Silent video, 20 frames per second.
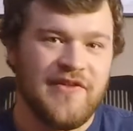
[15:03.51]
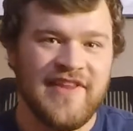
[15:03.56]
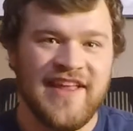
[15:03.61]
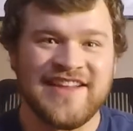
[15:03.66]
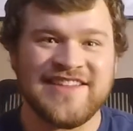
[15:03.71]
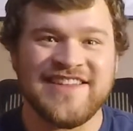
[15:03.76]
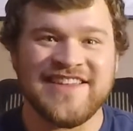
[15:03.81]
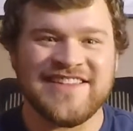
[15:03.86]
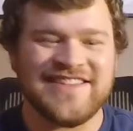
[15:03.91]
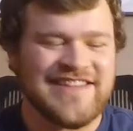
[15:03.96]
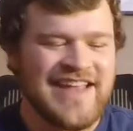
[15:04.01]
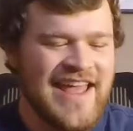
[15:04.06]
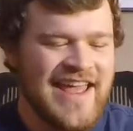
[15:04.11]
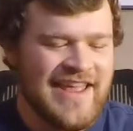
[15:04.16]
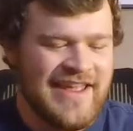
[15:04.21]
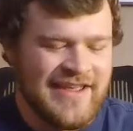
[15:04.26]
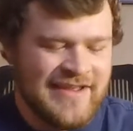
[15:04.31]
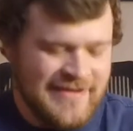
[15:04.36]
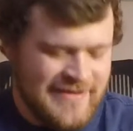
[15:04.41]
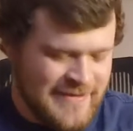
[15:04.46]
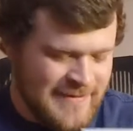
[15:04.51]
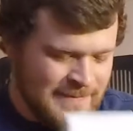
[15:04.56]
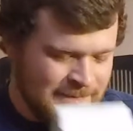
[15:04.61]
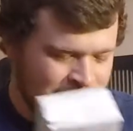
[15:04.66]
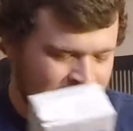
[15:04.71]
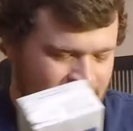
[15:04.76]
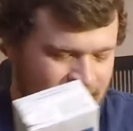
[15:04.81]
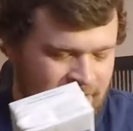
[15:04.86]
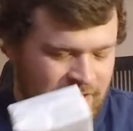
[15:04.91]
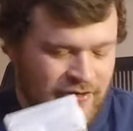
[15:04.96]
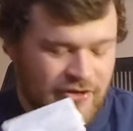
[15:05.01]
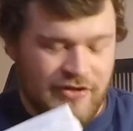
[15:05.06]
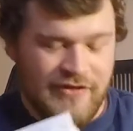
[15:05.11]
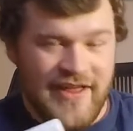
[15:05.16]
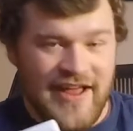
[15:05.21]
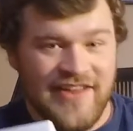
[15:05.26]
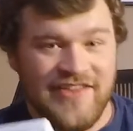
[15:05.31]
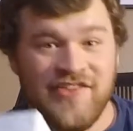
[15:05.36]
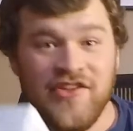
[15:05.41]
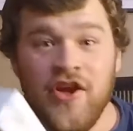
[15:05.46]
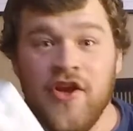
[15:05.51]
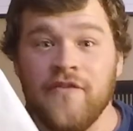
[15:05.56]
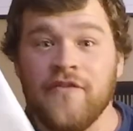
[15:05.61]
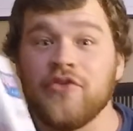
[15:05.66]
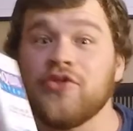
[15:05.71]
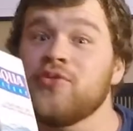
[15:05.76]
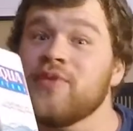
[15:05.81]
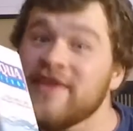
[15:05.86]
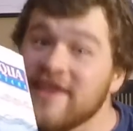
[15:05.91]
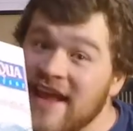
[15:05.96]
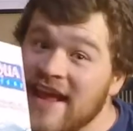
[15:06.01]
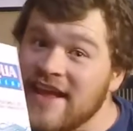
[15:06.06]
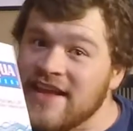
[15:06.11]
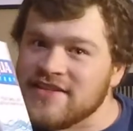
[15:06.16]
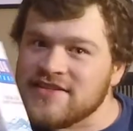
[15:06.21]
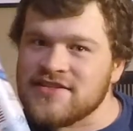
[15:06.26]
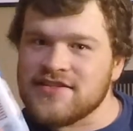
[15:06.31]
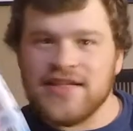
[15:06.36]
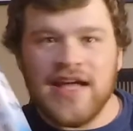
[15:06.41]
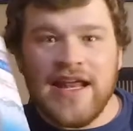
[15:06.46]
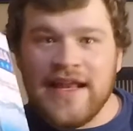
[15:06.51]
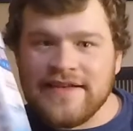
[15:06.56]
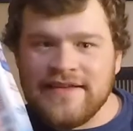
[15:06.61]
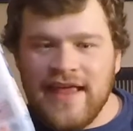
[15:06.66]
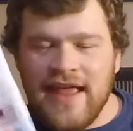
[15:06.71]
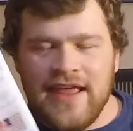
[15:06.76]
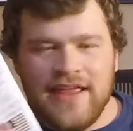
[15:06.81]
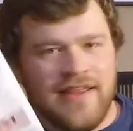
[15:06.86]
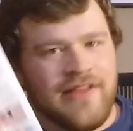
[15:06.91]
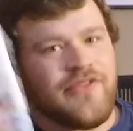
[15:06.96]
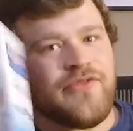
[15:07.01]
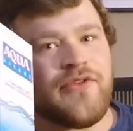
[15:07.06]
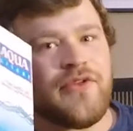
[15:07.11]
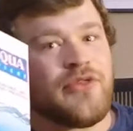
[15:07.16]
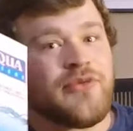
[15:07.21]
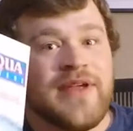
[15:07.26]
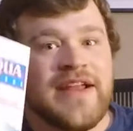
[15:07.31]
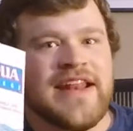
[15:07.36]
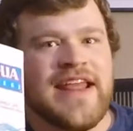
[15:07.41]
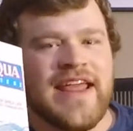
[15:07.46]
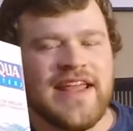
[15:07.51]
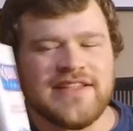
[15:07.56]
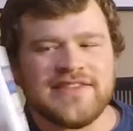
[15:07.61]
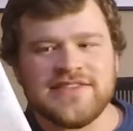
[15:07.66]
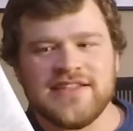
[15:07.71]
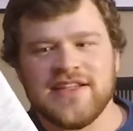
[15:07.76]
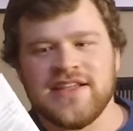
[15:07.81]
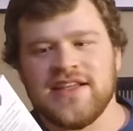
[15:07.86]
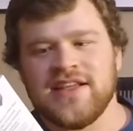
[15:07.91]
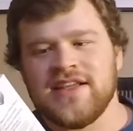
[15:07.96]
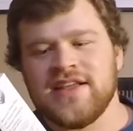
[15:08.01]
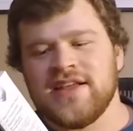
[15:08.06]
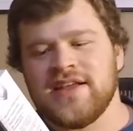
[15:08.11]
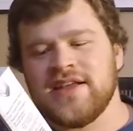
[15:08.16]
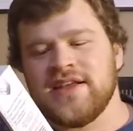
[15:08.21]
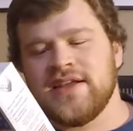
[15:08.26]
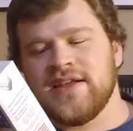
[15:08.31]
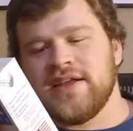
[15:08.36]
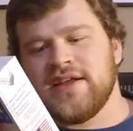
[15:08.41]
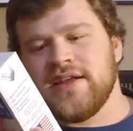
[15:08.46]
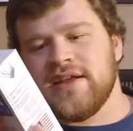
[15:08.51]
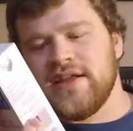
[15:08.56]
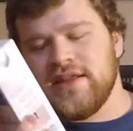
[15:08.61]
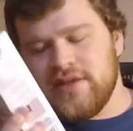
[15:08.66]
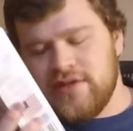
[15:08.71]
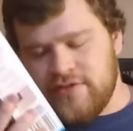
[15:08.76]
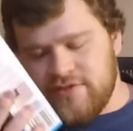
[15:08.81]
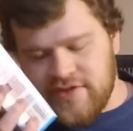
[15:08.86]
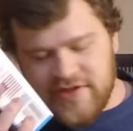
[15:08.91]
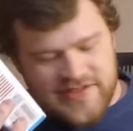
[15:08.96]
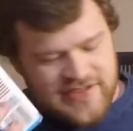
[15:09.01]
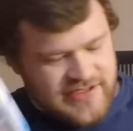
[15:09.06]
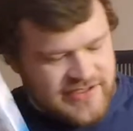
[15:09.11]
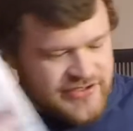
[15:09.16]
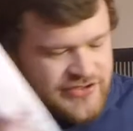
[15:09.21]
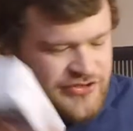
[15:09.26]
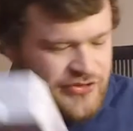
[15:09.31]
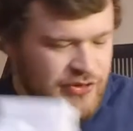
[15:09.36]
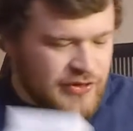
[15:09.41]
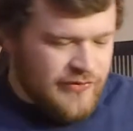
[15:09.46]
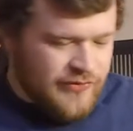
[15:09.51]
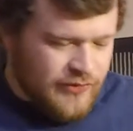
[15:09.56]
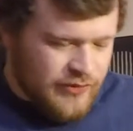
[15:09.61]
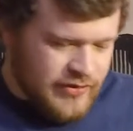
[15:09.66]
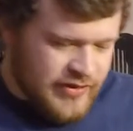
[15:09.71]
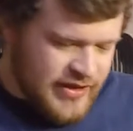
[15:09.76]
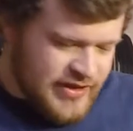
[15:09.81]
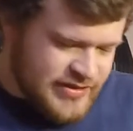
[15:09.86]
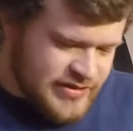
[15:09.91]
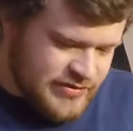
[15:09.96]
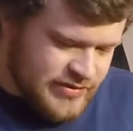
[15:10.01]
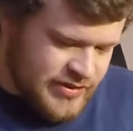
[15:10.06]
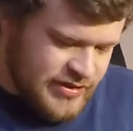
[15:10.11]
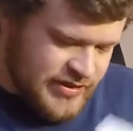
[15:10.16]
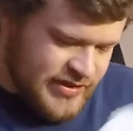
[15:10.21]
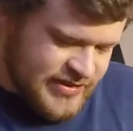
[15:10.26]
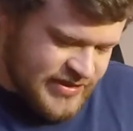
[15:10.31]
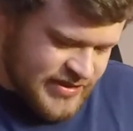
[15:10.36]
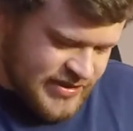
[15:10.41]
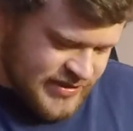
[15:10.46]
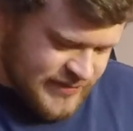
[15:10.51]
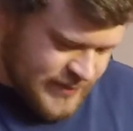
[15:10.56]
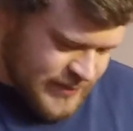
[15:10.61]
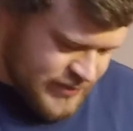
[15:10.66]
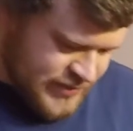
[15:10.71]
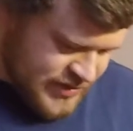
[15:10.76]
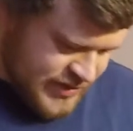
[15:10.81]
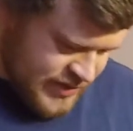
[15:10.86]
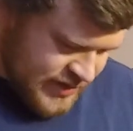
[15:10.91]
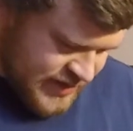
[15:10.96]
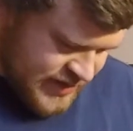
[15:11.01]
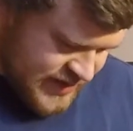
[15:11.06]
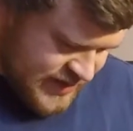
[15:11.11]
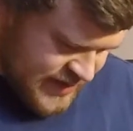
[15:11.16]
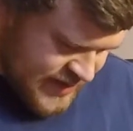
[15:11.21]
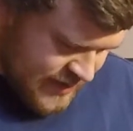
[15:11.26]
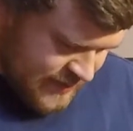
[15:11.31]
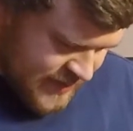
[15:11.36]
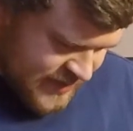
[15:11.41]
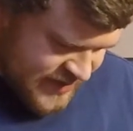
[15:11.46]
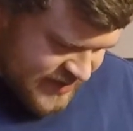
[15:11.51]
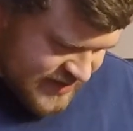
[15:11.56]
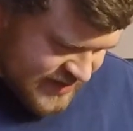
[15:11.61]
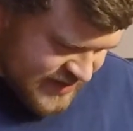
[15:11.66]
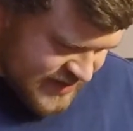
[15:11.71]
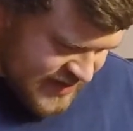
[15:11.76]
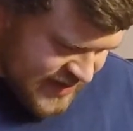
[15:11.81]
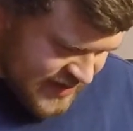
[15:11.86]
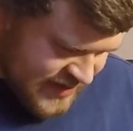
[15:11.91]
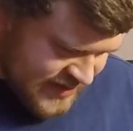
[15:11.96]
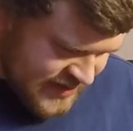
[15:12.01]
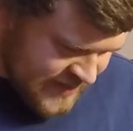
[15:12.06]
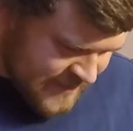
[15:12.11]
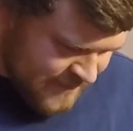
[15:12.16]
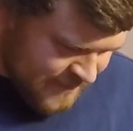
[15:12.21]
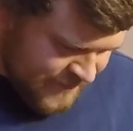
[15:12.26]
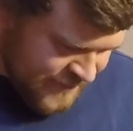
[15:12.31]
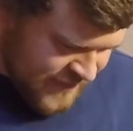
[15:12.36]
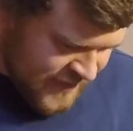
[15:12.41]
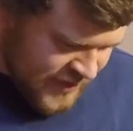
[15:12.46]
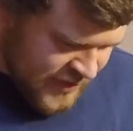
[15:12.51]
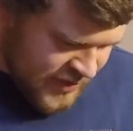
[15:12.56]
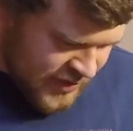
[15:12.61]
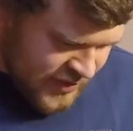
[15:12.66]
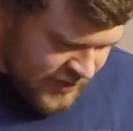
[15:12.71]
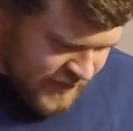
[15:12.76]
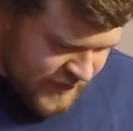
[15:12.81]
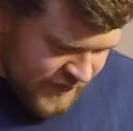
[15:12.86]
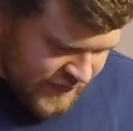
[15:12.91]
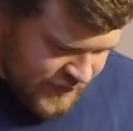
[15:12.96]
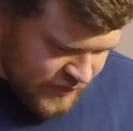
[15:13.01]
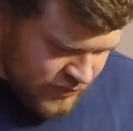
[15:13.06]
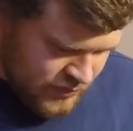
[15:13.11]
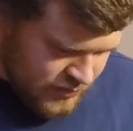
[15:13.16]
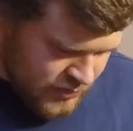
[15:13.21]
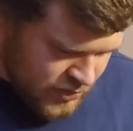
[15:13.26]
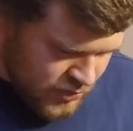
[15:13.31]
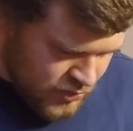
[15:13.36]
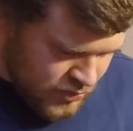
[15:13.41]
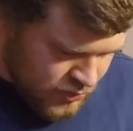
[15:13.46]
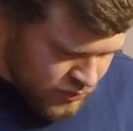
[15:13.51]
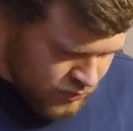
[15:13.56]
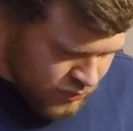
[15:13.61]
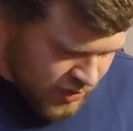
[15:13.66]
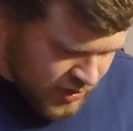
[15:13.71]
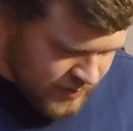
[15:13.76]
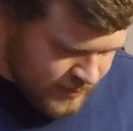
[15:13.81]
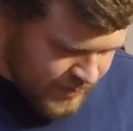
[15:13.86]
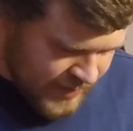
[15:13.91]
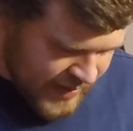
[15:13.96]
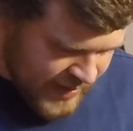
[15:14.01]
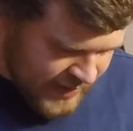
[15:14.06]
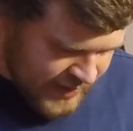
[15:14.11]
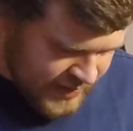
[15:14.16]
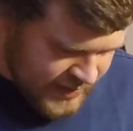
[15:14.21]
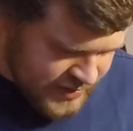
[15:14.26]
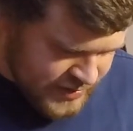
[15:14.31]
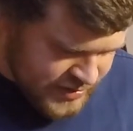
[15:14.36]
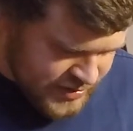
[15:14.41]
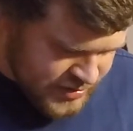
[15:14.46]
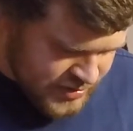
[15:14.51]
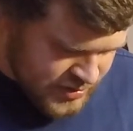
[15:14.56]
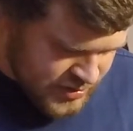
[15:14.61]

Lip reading: That's a day. Or that's for 3 days, not a day. That's for 3 days. This because there's only 4 of these, so this is supposed to. Let's see how much this says. Consume 1 package.